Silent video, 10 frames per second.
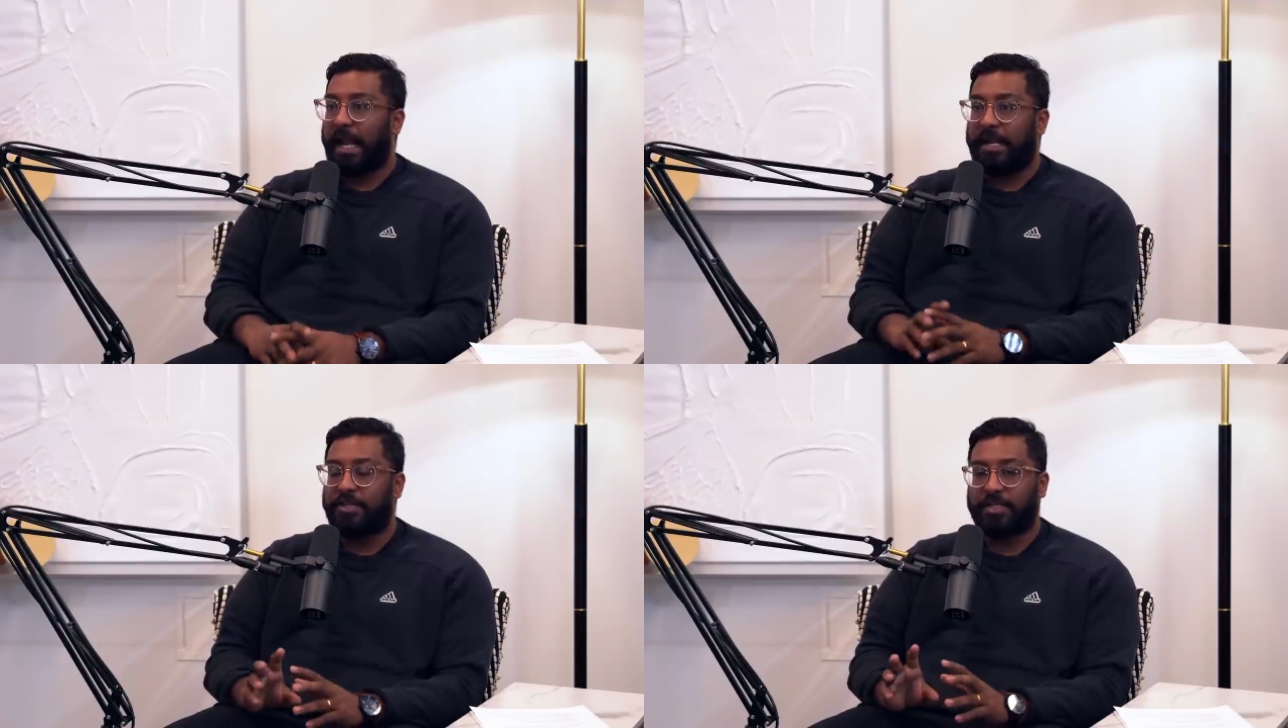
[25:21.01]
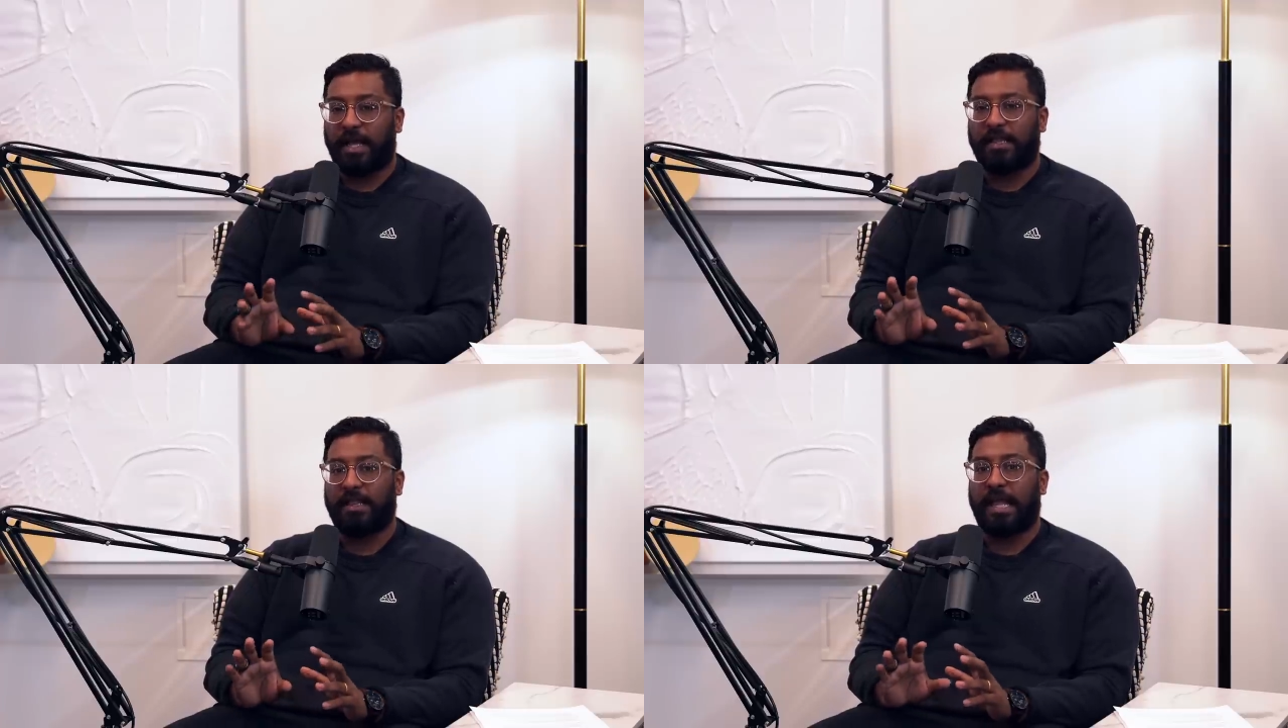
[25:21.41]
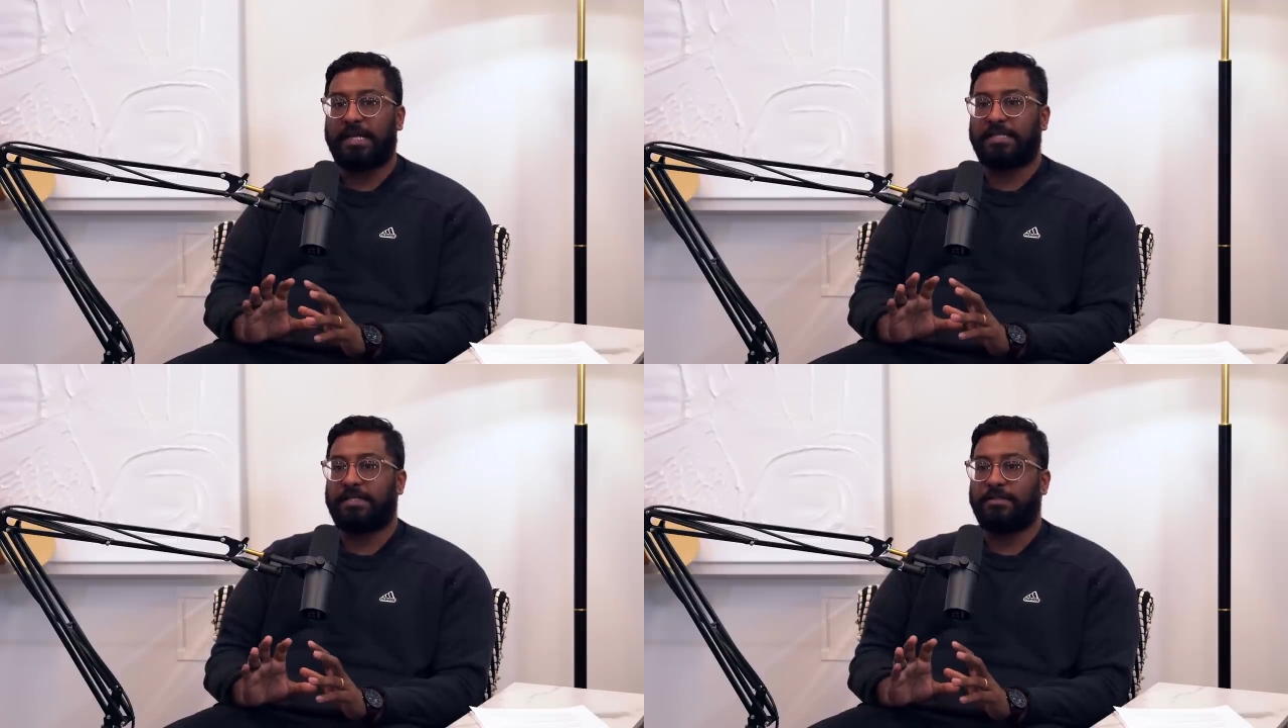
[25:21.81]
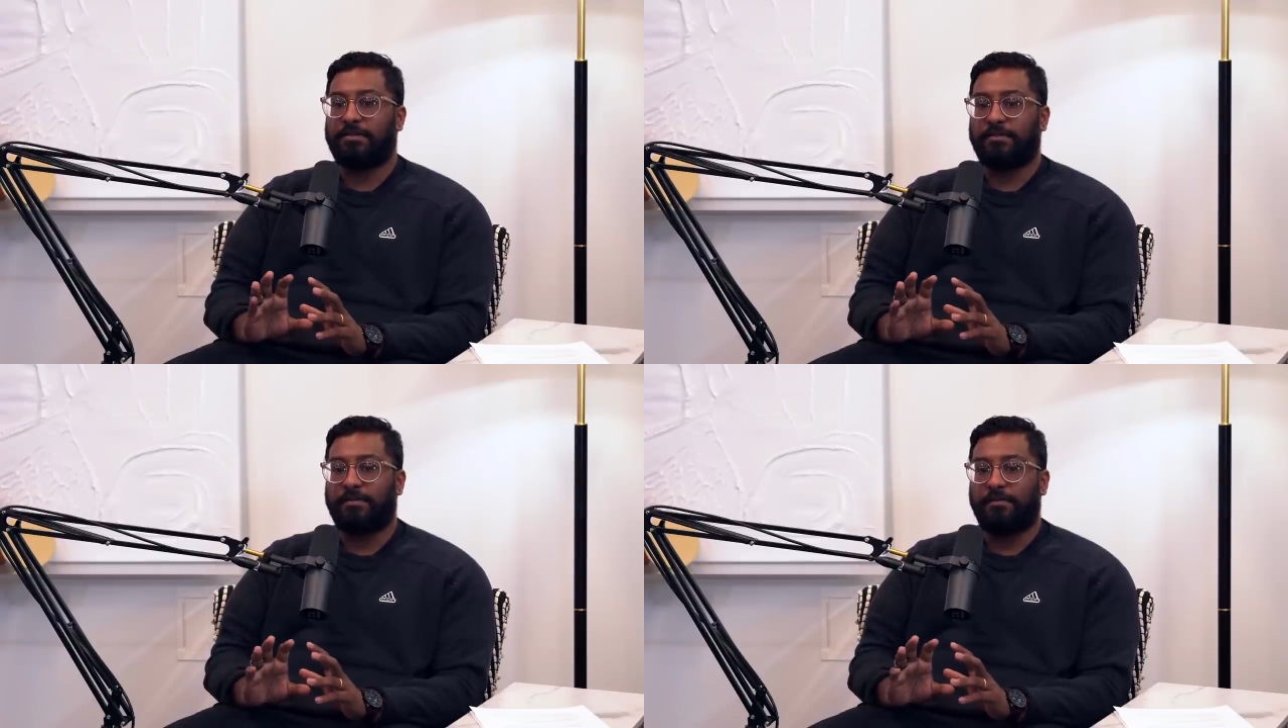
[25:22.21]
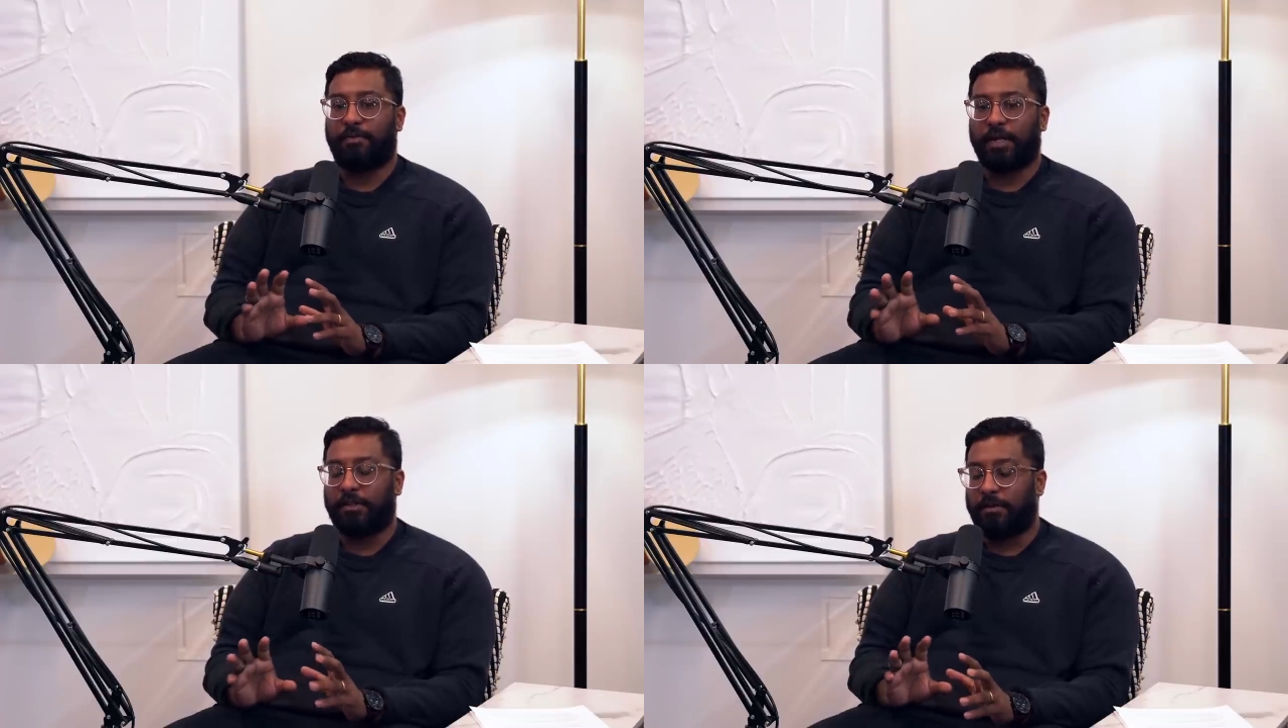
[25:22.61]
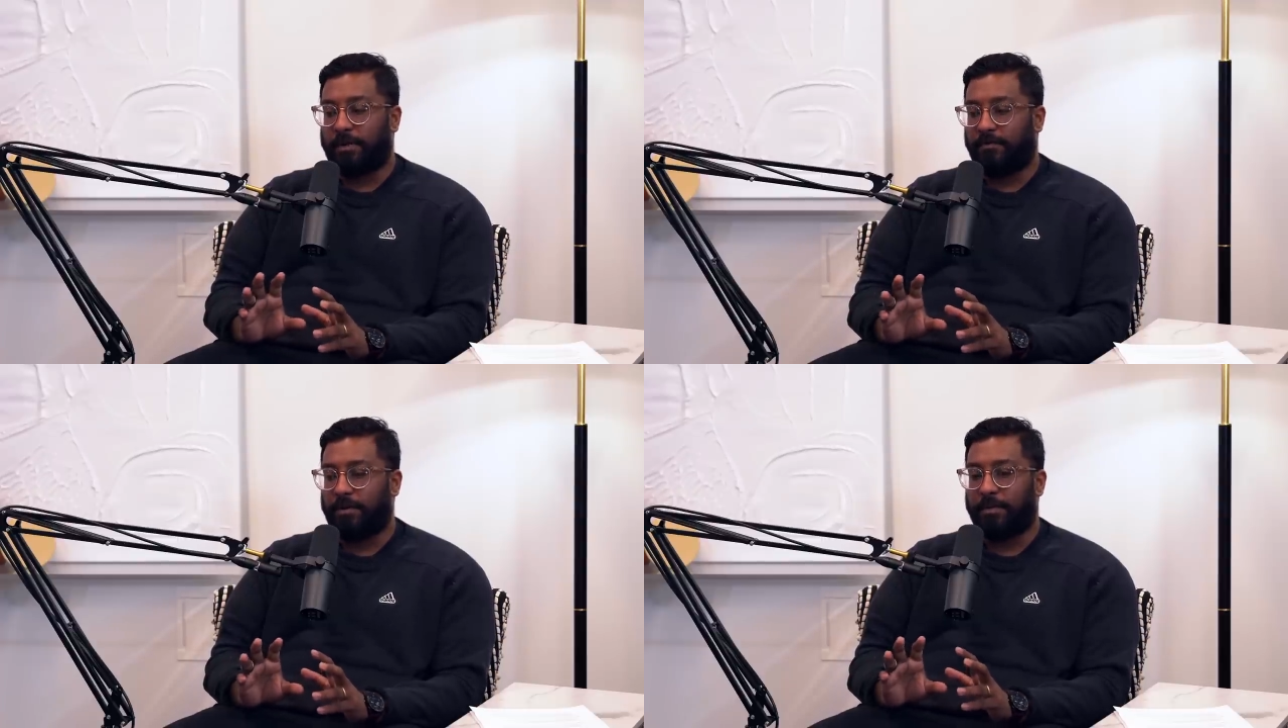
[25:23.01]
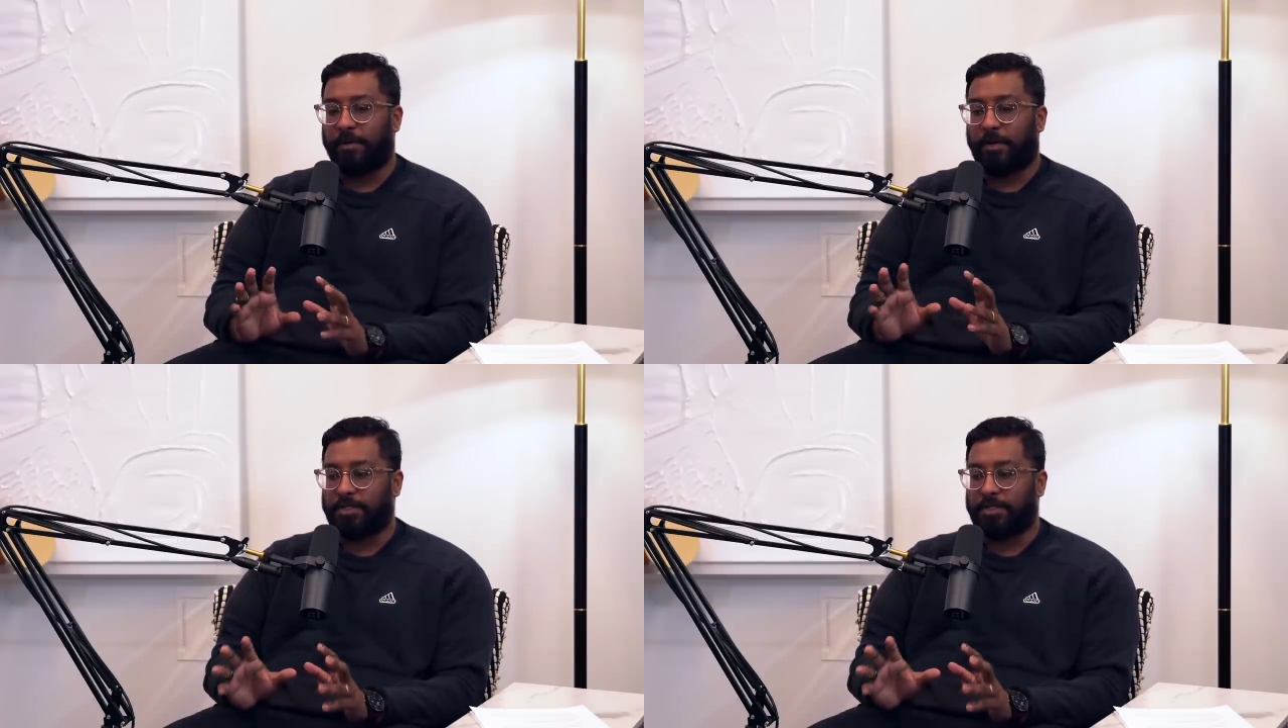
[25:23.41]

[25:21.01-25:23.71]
And I just I'd like to bring a little bit of humor,